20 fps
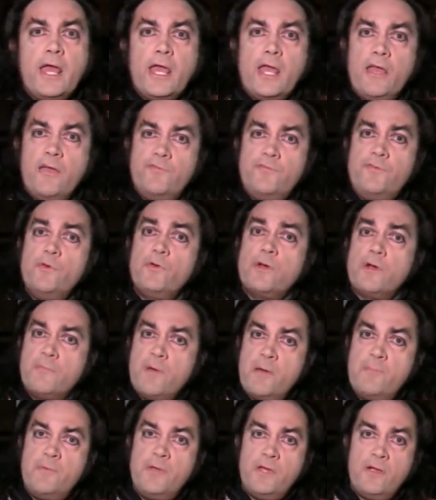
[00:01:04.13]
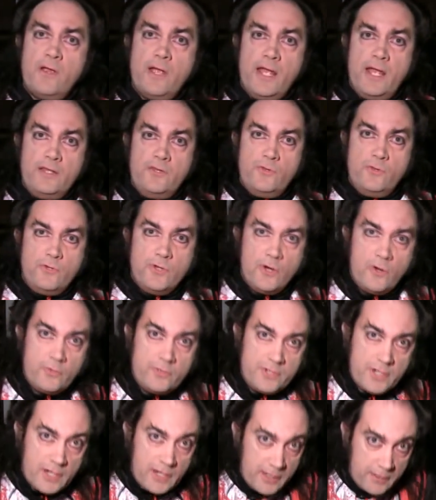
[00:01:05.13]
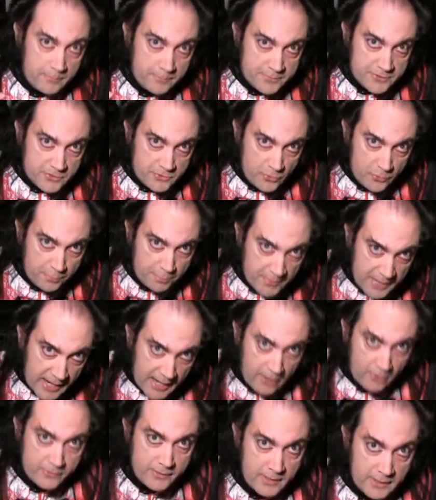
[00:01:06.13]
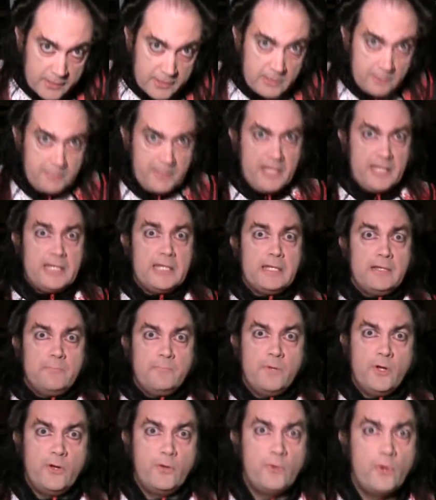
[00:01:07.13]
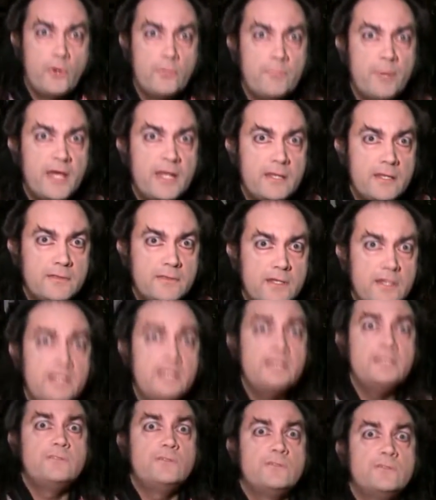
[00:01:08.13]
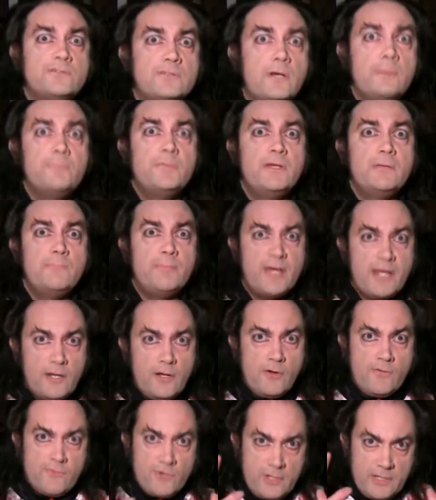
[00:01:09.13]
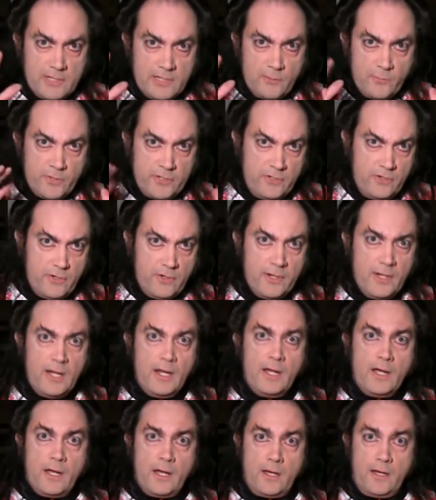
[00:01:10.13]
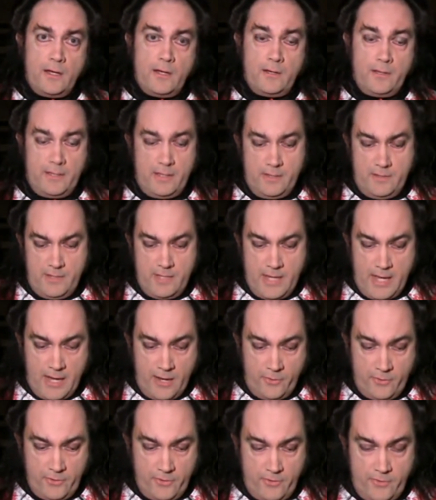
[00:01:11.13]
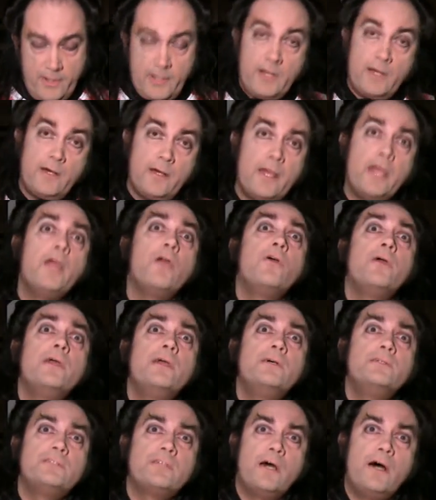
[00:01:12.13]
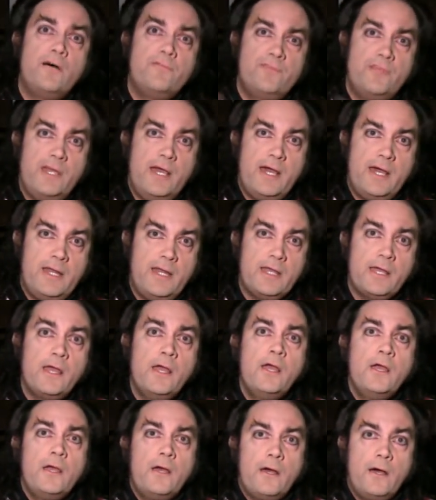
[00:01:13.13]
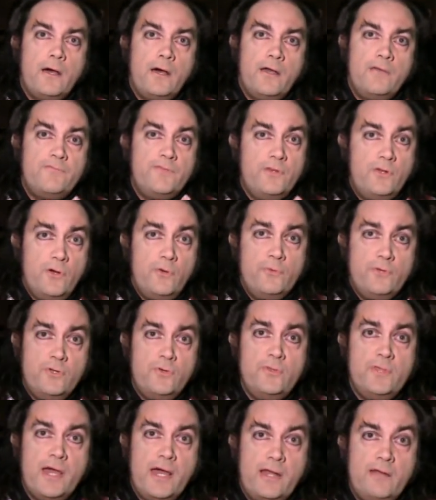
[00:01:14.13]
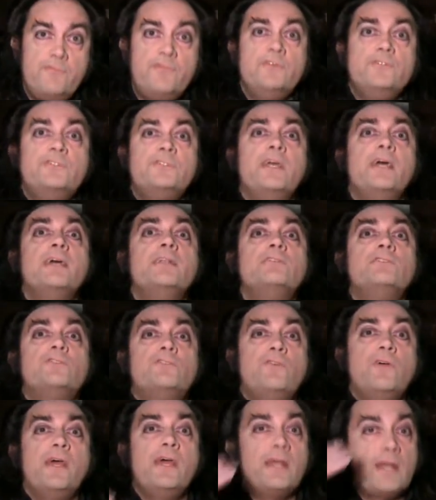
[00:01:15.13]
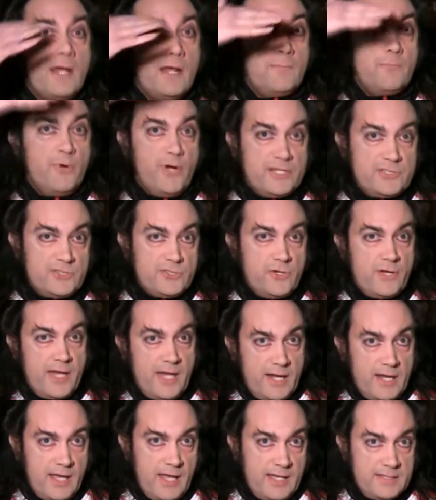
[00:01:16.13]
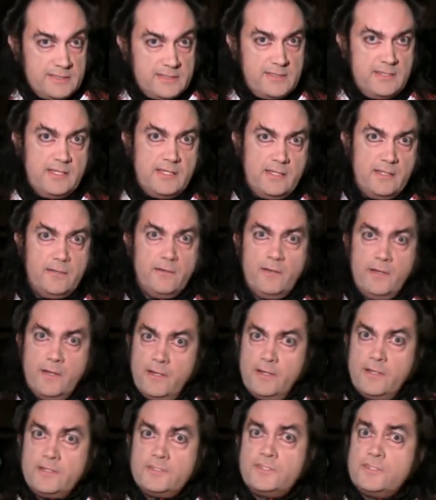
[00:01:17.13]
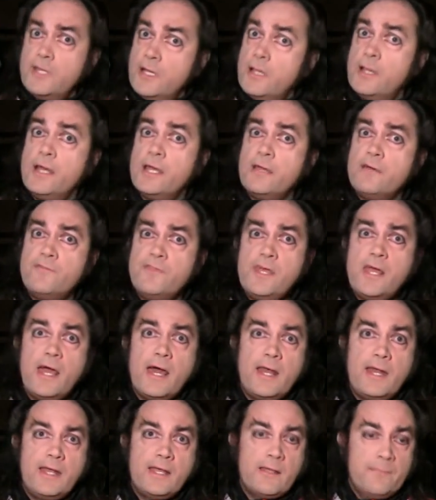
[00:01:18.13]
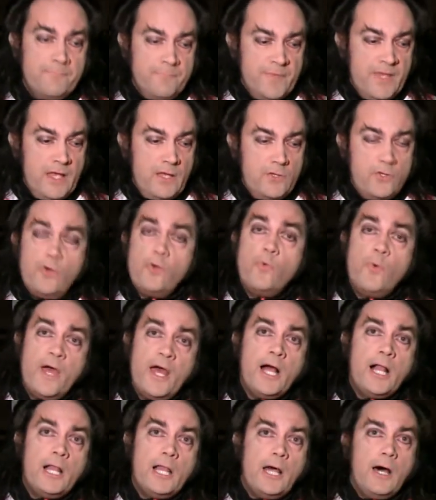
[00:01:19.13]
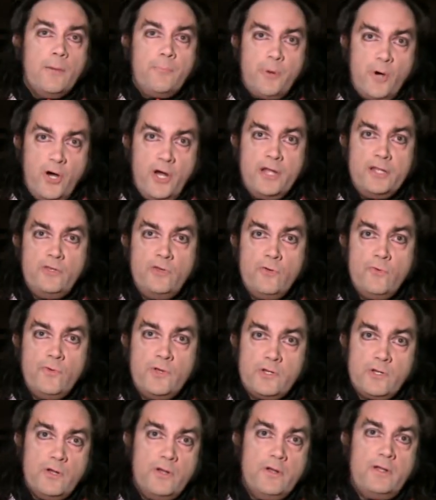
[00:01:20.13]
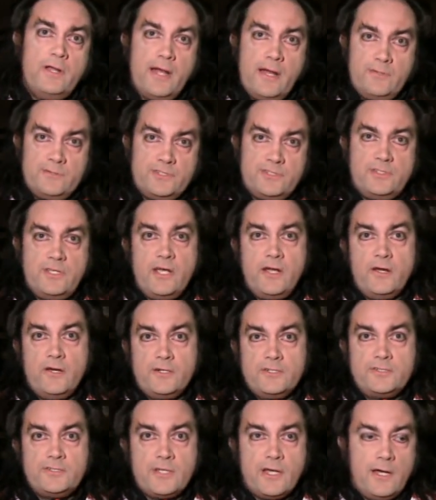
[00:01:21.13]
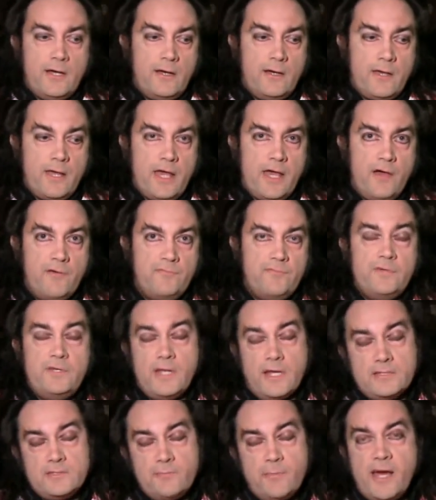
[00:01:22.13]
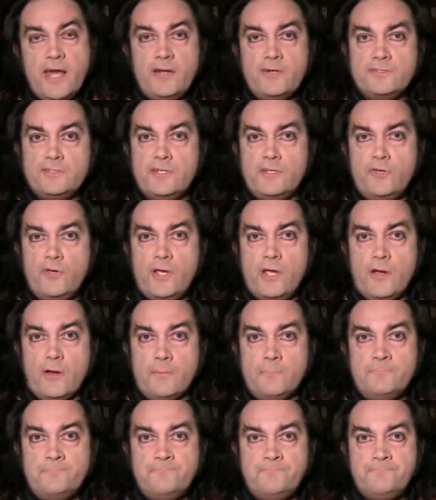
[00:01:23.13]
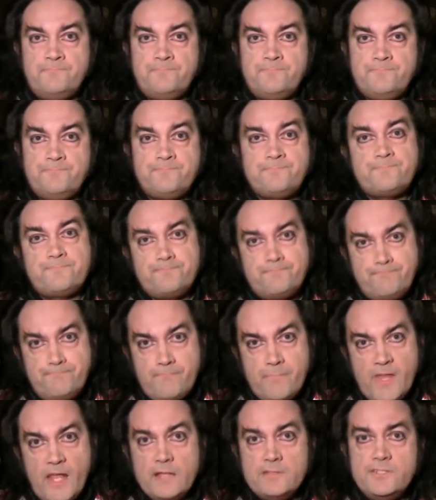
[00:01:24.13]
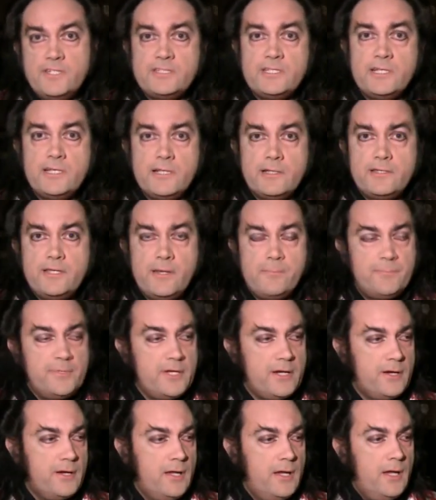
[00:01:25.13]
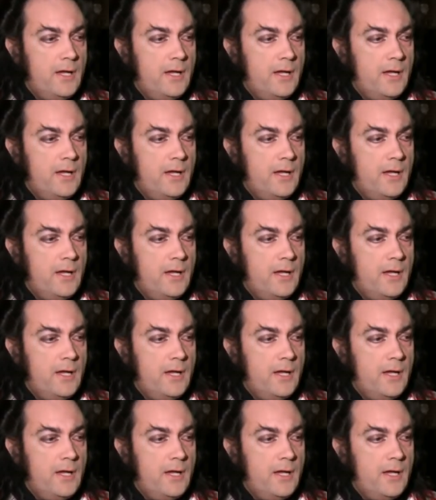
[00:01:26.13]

if you come up here and you don't uh, stoop down a little bit and, or, or, bend at the knees or something, bend over a little when you're uh, in the outer uh, areas of the attic, uh, if you don't do that, if you stand straight and brush your head against the ceiling of the attic, you will, upon your return downstairs, uh, have dead spiders in your hair. Just a little tip there.